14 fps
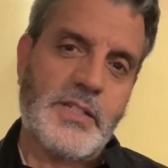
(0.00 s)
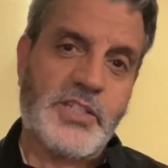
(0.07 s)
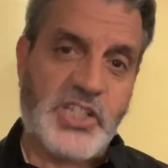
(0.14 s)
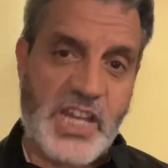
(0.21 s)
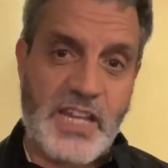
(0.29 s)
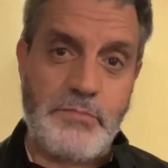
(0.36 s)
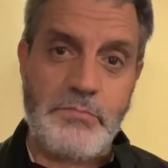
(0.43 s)

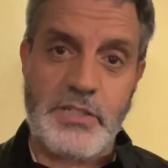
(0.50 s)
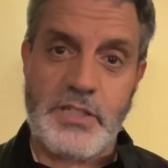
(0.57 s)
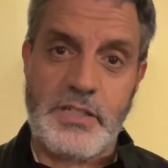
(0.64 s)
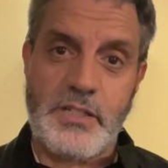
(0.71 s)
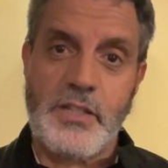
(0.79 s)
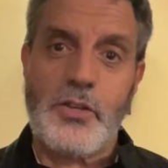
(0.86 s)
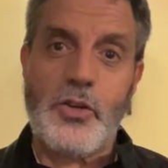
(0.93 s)

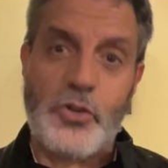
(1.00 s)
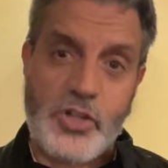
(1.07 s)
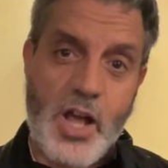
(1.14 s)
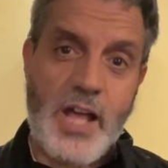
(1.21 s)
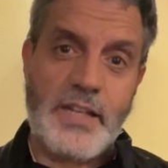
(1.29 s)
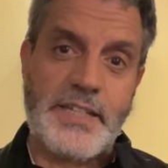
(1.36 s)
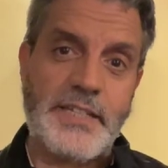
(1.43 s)
James, her
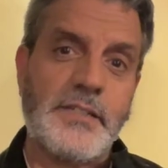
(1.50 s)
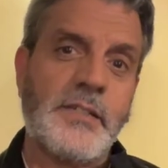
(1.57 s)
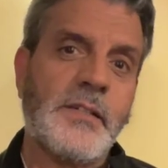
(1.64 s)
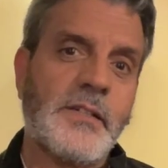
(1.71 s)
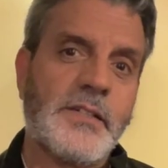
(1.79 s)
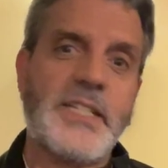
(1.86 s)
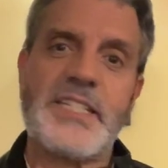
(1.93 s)
colleague,
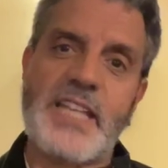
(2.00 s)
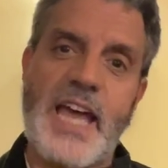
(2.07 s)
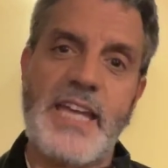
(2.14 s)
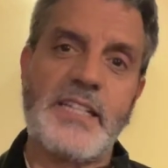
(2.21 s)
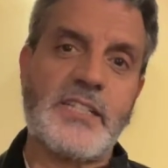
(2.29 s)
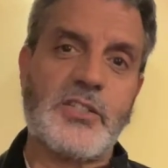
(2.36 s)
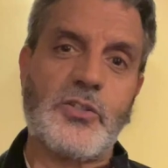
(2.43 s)

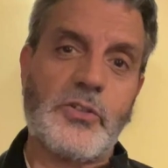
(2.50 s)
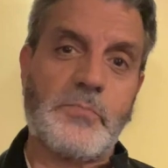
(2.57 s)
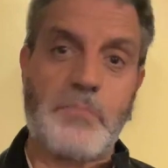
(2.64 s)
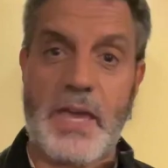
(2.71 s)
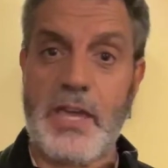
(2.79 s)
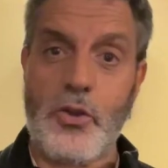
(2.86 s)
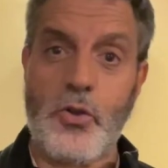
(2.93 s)
decides to
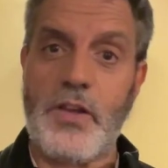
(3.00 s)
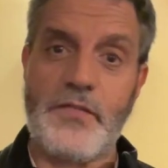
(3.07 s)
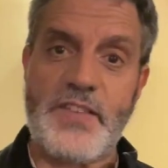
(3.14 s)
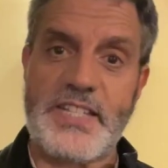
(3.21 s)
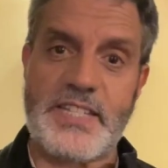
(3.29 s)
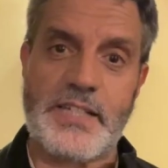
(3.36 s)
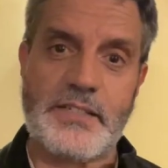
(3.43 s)
pay her a
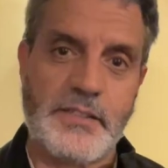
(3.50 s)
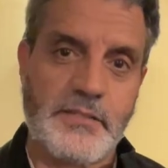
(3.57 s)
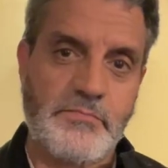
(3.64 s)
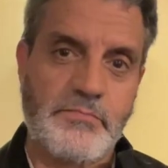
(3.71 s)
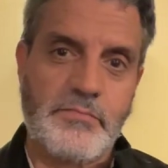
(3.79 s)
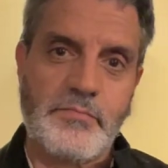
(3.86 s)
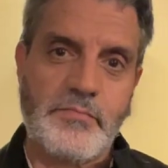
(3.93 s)
visit
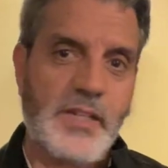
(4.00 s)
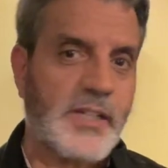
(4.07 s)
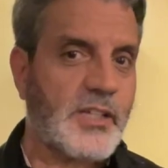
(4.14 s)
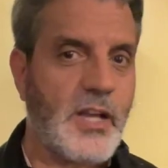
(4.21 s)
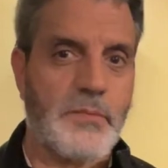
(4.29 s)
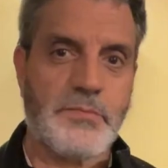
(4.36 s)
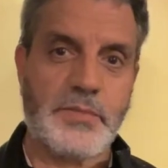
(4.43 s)
and
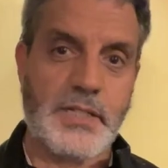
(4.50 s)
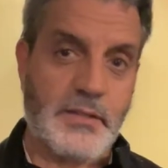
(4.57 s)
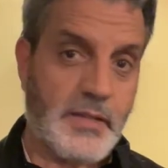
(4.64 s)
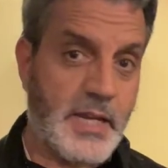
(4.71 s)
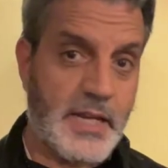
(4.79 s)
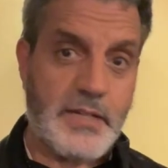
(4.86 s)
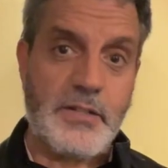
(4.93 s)
comes
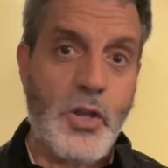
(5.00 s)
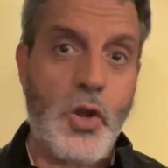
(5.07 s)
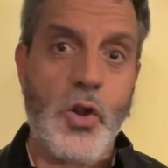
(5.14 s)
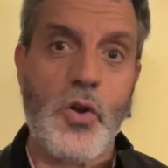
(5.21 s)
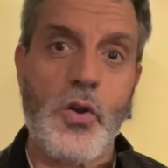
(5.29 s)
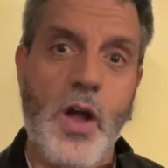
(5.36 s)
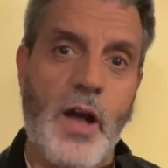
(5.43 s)
in
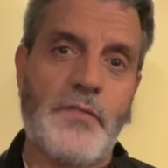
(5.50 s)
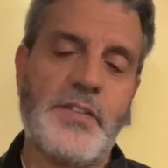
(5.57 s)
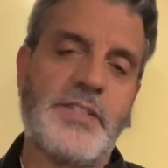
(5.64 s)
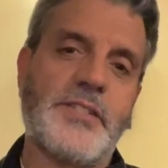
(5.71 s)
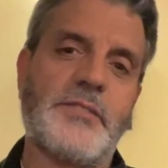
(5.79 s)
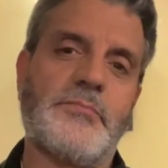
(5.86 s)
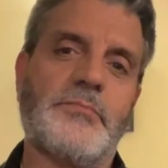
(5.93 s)
her
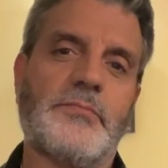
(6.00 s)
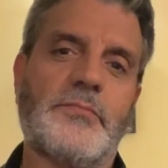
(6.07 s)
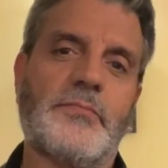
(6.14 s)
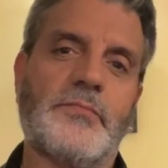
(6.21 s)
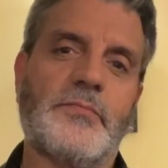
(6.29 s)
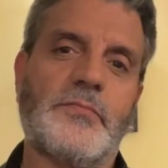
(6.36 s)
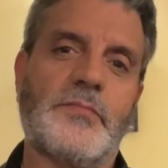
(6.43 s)
office.
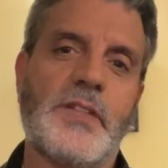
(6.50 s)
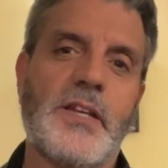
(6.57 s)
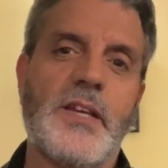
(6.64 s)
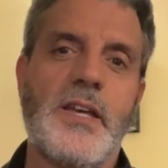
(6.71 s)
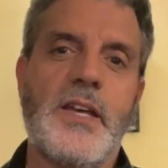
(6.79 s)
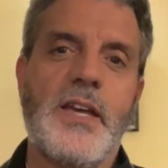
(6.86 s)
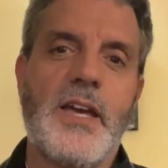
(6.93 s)

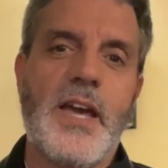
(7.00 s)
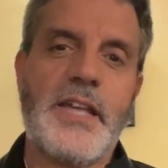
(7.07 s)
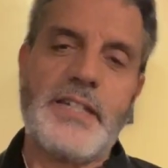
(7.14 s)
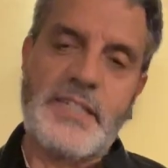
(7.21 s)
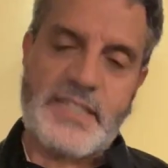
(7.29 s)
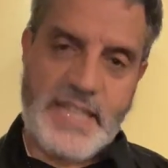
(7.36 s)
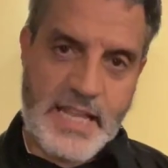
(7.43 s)
And
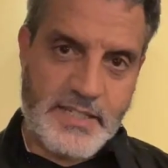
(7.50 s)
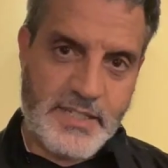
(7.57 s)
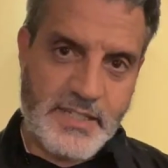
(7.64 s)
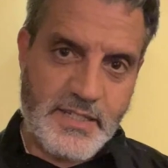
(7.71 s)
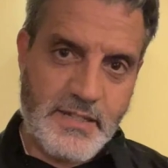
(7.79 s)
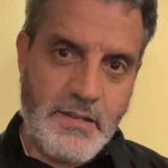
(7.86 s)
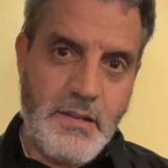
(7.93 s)
he says,
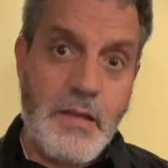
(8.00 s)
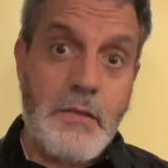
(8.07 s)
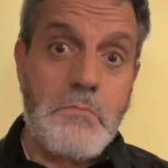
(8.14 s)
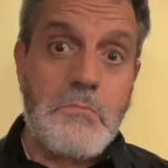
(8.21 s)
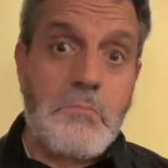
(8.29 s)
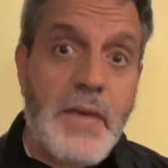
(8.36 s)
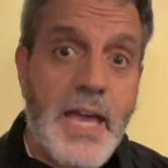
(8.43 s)

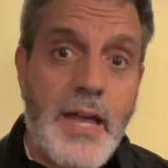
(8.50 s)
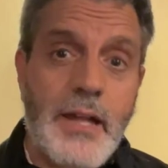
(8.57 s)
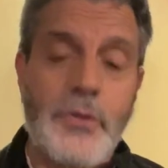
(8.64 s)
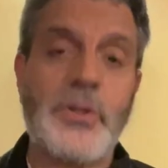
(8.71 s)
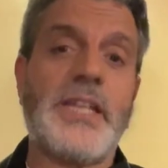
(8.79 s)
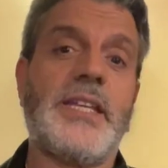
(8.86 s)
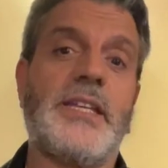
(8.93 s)

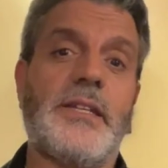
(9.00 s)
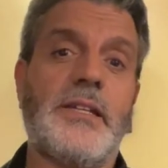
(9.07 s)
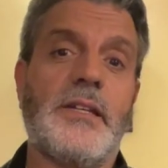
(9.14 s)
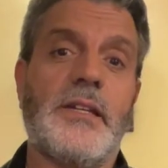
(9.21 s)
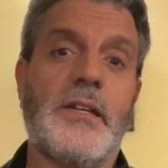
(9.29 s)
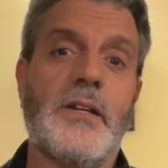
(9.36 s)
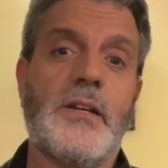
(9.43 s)
"Mary,
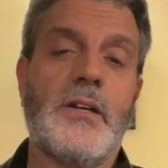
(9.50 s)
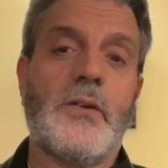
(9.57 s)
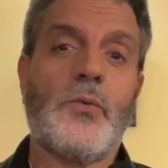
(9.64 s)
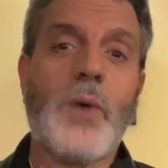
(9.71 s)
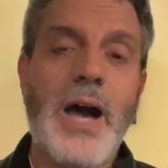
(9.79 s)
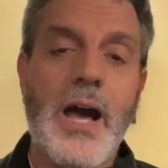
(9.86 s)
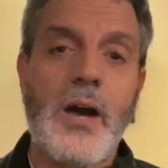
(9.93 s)

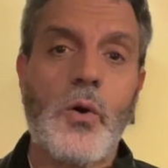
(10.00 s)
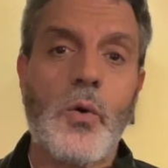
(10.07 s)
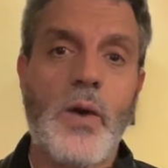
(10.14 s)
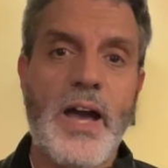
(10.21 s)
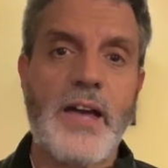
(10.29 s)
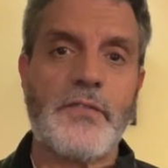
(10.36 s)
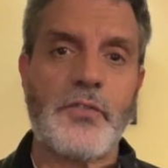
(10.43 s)
wow,
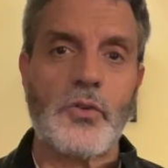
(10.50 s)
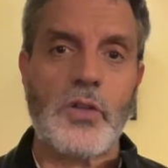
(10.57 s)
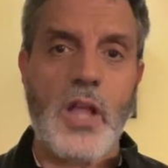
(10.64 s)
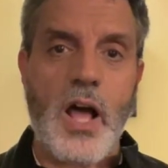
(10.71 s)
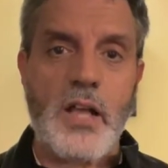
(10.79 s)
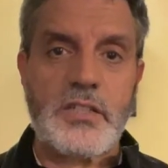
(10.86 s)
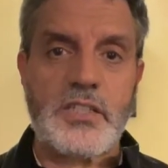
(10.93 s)
have you
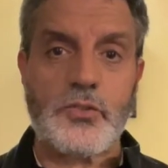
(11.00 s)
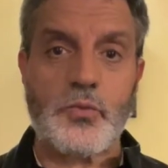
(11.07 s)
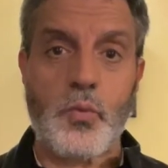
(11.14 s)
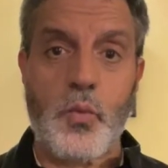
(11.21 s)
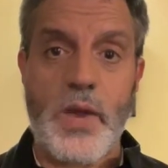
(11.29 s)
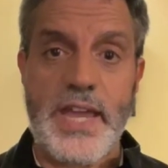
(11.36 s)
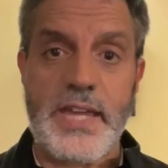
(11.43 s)
lost
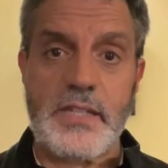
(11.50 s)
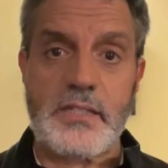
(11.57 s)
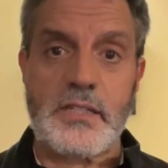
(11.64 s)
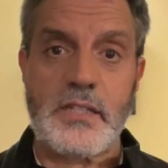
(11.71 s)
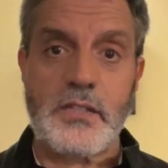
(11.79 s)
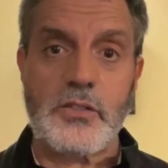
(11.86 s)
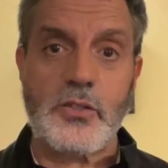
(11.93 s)

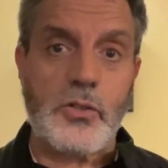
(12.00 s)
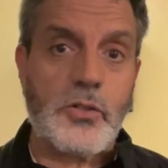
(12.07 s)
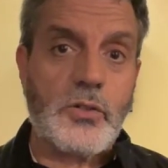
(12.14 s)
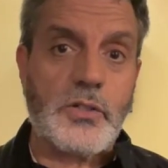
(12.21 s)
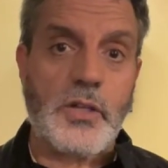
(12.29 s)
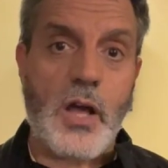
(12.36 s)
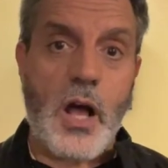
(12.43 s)
weight? You
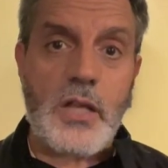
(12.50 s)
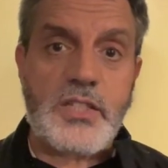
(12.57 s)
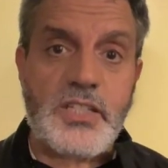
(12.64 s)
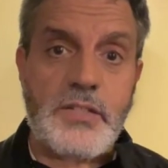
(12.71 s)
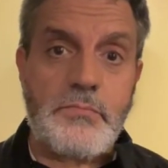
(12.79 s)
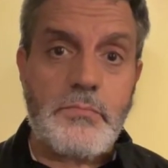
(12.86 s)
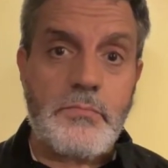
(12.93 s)
look
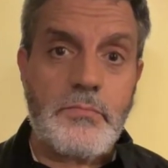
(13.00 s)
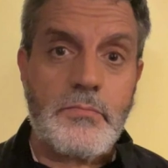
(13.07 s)
awesome."